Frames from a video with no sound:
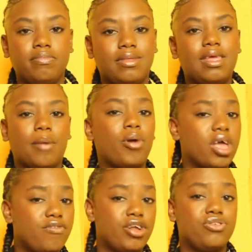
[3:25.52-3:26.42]
Yeah, bring
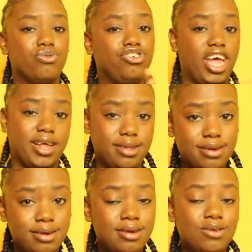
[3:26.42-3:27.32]
your friends to share it
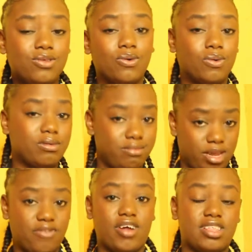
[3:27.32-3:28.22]
so
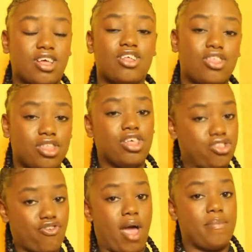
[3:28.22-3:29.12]
your friends can subscribe.